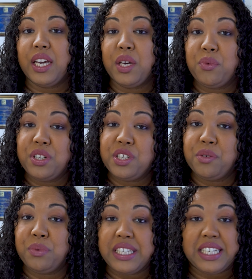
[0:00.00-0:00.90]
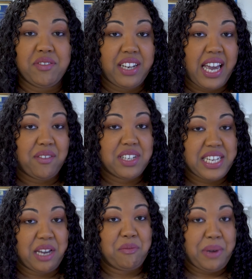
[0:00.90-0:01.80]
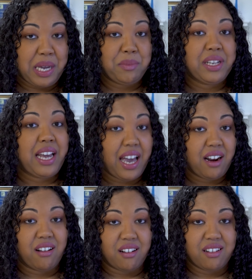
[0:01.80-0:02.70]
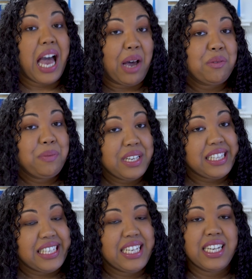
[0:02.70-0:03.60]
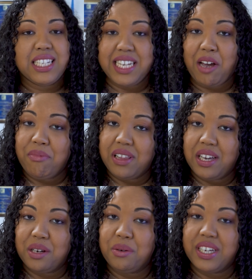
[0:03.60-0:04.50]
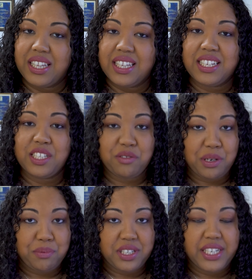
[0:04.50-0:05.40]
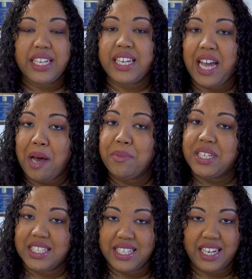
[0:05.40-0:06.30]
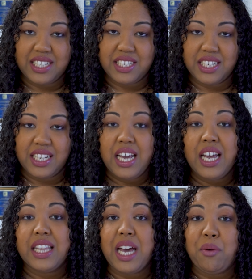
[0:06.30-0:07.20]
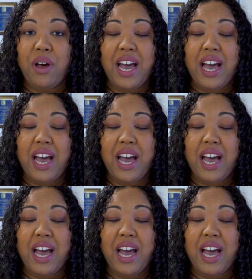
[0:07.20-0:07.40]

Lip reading: in which you wouldn't even have a down payment at all. I will put a link down below in the description and comments section that will